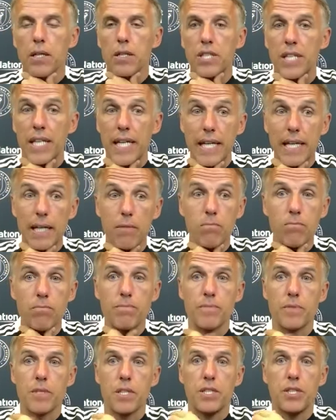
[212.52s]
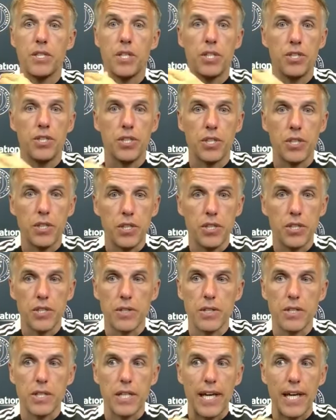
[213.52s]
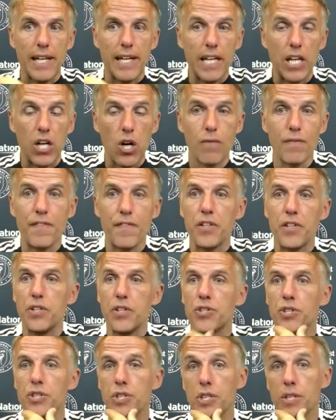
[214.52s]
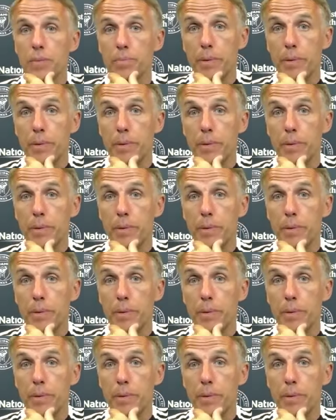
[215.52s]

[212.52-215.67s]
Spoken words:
team and you're gaining confidence and you're